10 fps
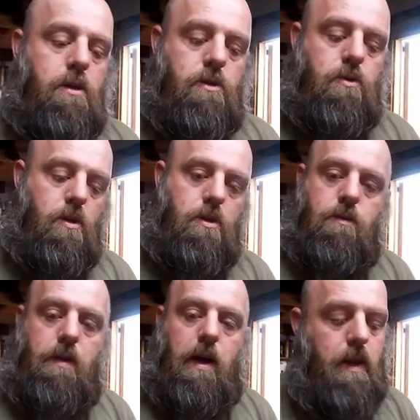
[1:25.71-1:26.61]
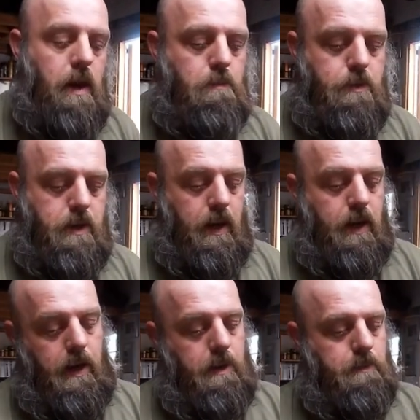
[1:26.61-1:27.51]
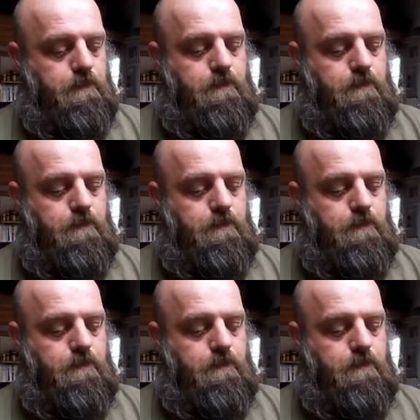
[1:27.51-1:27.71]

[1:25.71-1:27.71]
So once you've got that taken out,